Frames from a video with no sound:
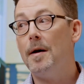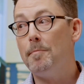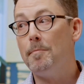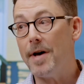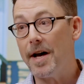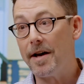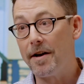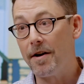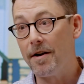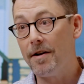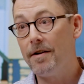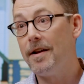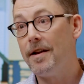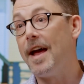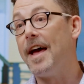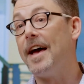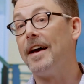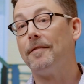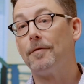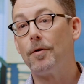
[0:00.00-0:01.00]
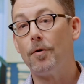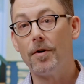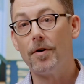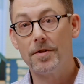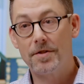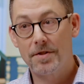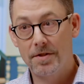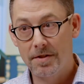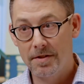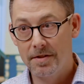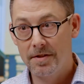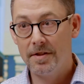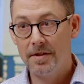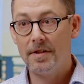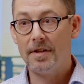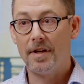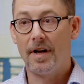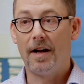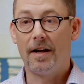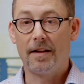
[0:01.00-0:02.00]
better, and of course,
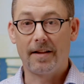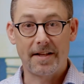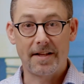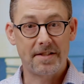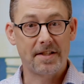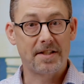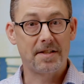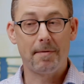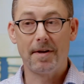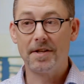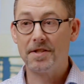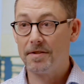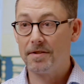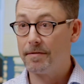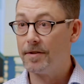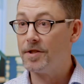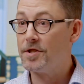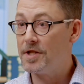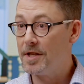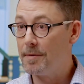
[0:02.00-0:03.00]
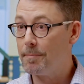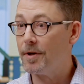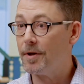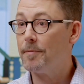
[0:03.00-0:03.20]
less expensive or cheaper.